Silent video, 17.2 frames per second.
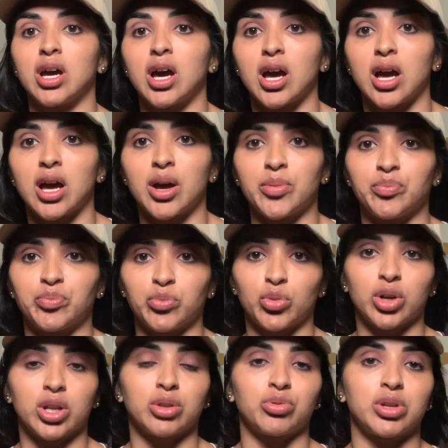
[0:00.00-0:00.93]
Um,
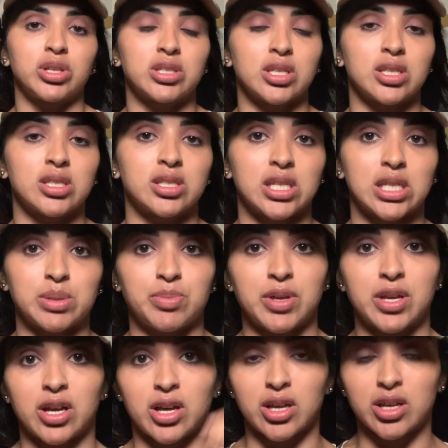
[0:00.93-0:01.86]
one of the reasons is
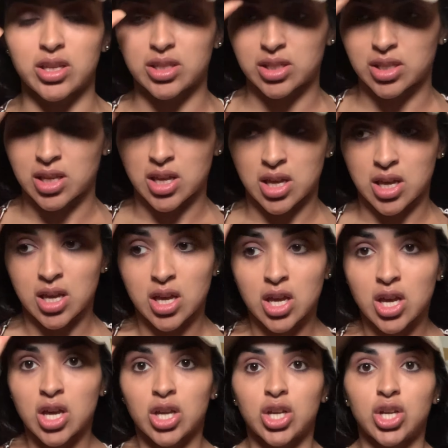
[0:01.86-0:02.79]
because,
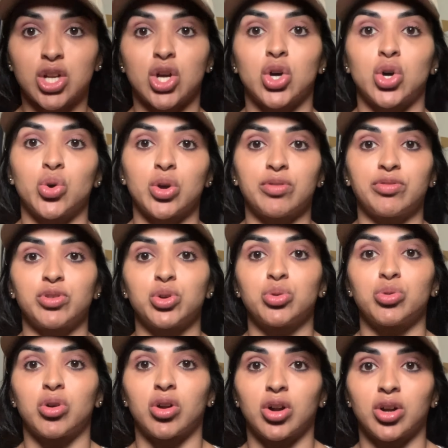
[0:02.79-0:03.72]
you know, if
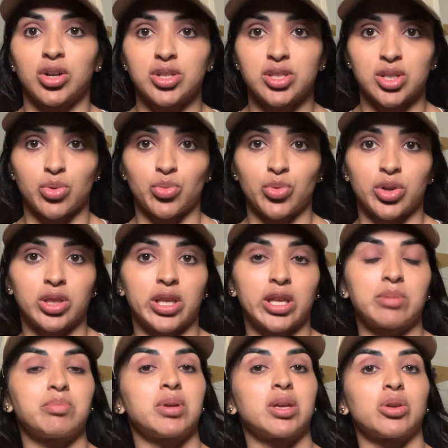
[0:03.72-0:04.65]
you are someone
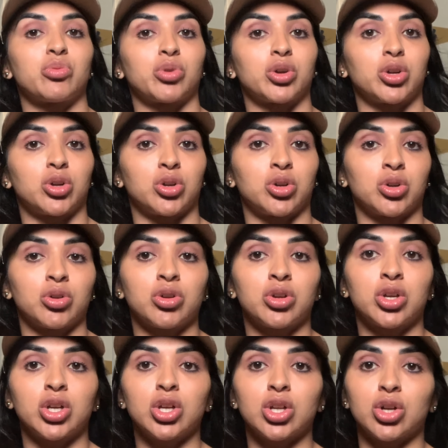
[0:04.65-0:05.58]
like me where you're,
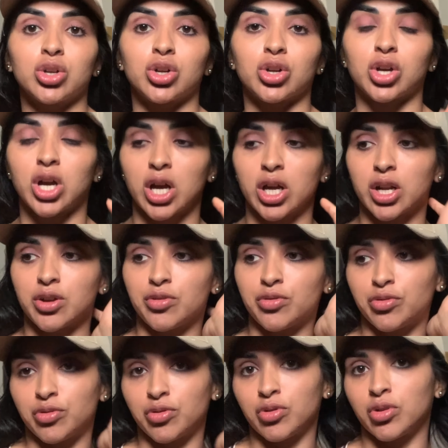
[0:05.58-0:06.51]
you know, you're kind of
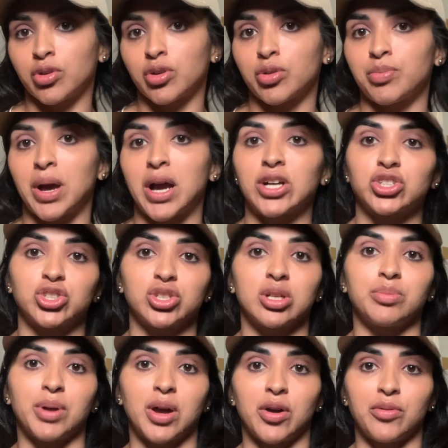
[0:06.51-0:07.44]
passionate
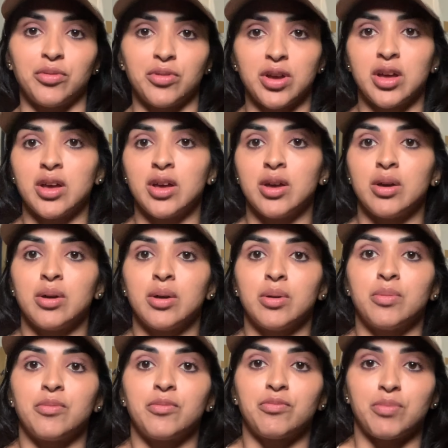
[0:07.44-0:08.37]
about
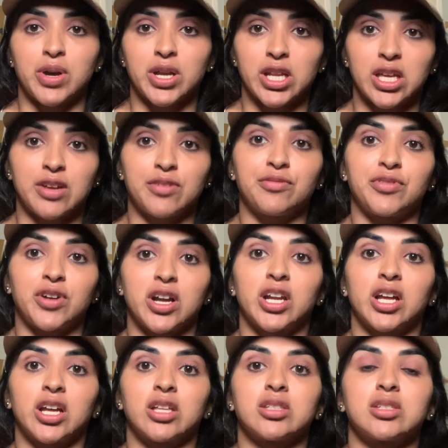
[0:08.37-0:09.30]
money and
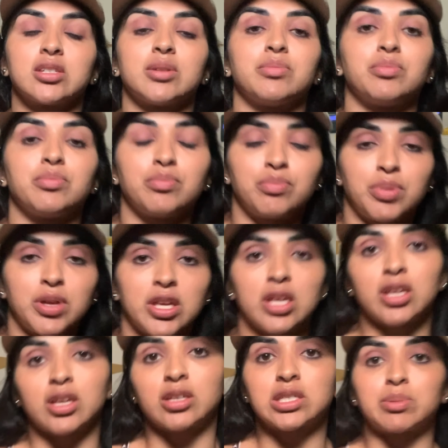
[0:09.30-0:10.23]
finance and
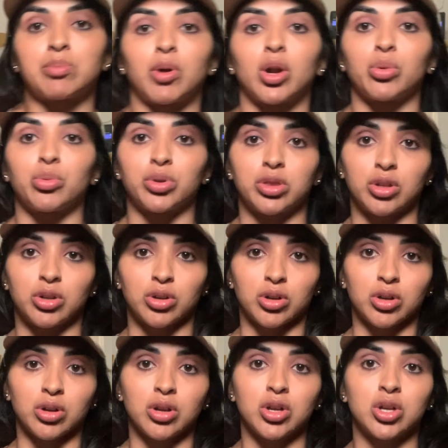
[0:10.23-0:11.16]
being smart with
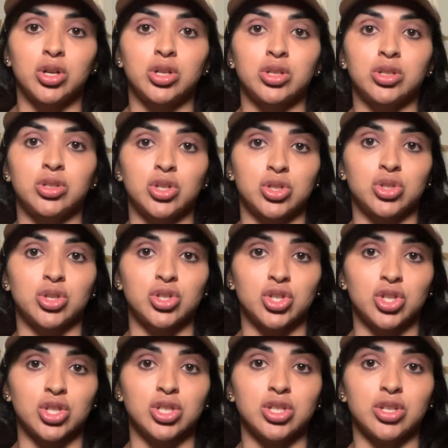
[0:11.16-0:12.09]
your
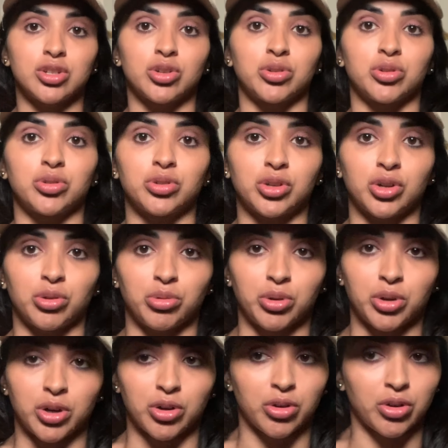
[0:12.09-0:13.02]
decisions and your
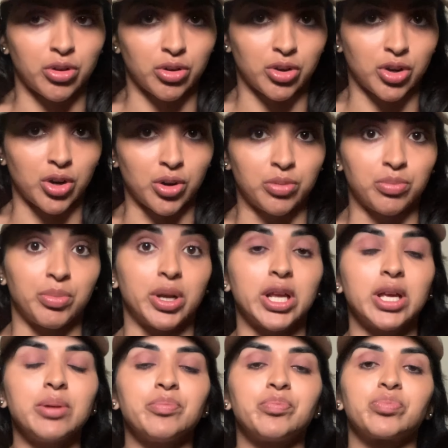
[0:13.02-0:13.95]
career or your
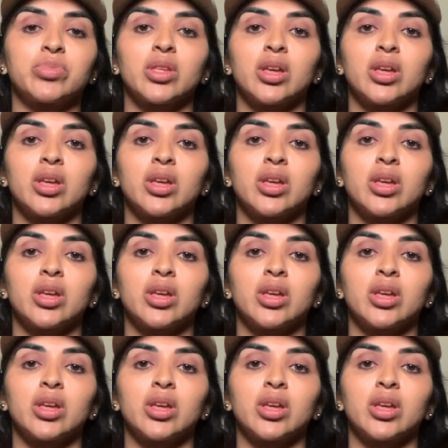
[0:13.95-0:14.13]
money.